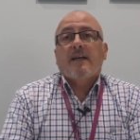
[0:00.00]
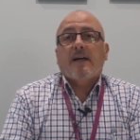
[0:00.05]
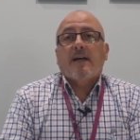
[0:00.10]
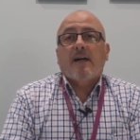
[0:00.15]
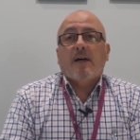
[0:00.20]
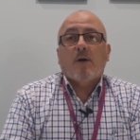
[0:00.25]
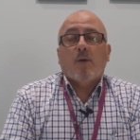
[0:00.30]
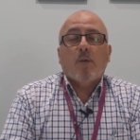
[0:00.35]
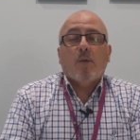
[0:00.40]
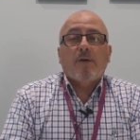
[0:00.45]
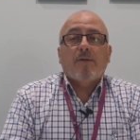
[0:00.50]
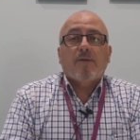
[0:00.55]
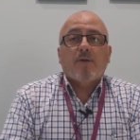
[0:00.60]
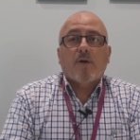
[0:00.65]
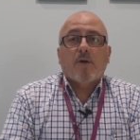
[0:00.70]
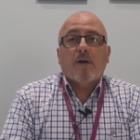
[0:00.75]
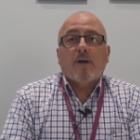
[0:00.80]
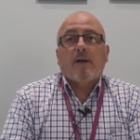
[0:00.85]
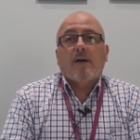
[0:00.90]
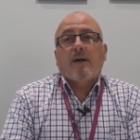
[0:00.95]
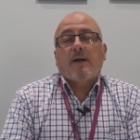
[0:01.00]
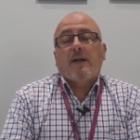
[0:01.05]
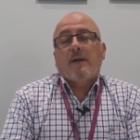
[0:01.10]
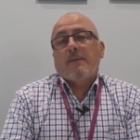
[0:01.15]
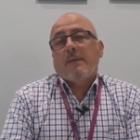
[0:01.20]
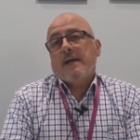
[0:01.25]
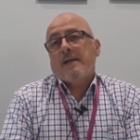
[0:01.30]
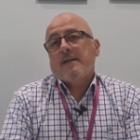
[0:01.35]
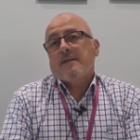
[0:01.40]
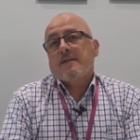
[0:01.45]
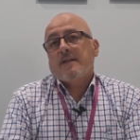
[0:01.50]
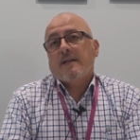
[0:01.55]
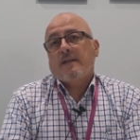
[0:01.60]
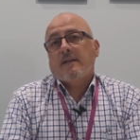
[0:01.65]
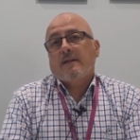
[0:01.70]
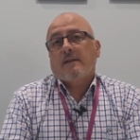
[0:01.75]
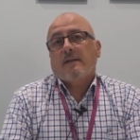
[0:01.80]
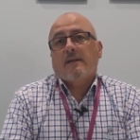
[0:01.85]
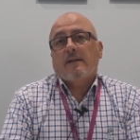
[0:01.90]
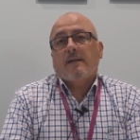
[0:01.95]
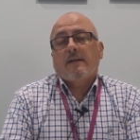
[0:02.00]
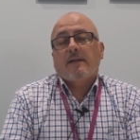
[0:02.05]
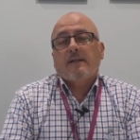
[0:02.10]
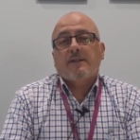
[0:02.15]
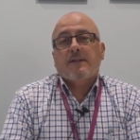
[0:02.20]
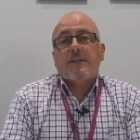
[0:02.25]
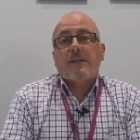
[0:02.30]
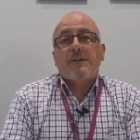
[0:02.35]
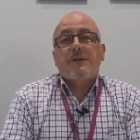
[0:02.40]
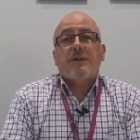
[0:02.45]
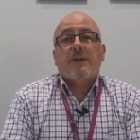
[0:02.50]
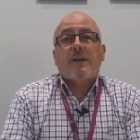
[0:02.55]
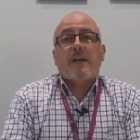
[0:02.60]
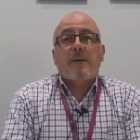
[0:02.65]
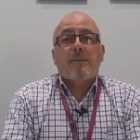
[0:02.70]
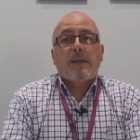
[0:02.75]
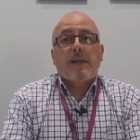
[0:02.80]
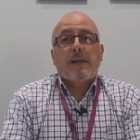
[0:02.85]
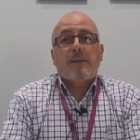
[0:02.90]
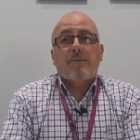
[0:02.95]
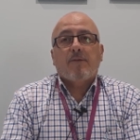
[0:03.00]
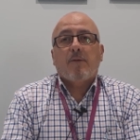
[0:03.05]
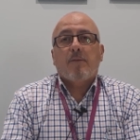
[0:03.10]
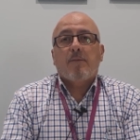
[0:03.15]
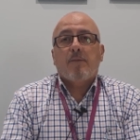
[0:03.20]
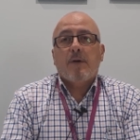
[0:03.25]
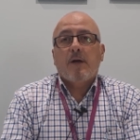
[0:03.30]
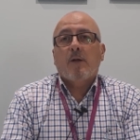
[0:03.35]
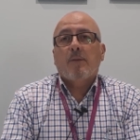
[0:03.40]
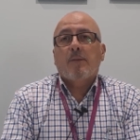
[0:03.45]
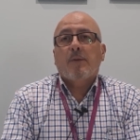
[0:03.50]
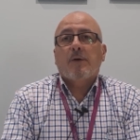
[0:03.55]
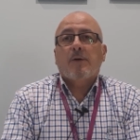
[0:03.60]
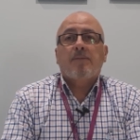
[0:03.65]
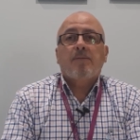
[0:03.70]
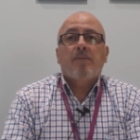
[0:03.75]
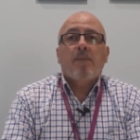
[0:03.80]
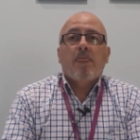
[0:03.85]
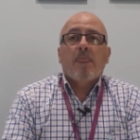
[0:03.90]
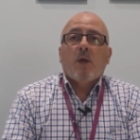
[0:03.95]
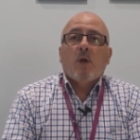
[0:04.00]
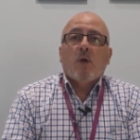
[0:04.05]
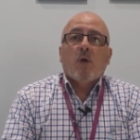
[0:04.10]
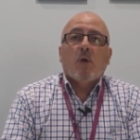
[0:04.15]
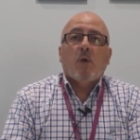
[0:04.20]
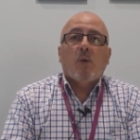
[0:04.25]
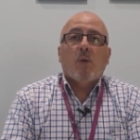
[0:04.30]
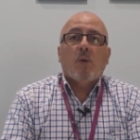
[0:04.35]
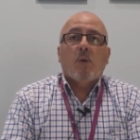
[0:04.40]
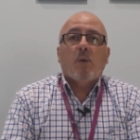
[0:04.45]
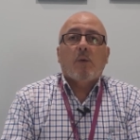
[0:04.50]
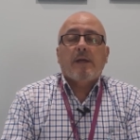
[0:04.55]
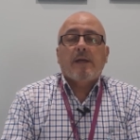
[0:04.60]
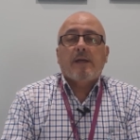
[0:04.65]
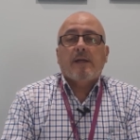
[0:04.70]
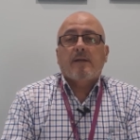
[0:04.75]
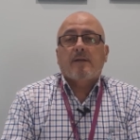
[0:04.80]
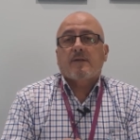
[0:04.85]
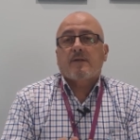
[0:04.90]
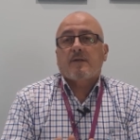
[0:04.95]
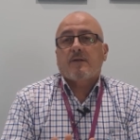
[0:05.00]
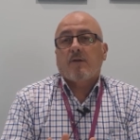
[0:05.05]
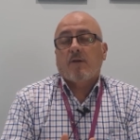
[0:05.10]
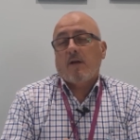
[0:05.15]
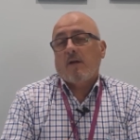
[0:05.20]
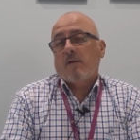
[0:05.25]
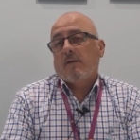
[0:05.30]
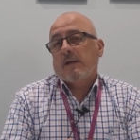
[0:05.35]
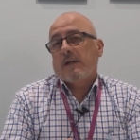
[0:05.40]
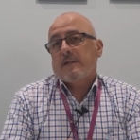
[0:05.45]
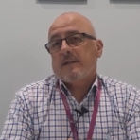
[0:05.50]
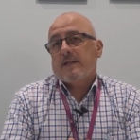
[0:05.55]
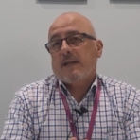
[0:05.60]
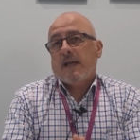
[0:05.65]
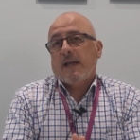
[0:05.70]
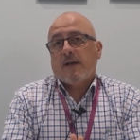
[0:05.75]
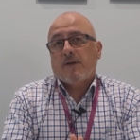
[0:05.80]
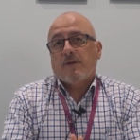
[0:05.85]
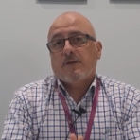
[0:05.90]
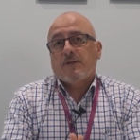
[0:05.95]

Uh, we've got a, an amazing uh, teacher coming up from Melbourne who is not only a tango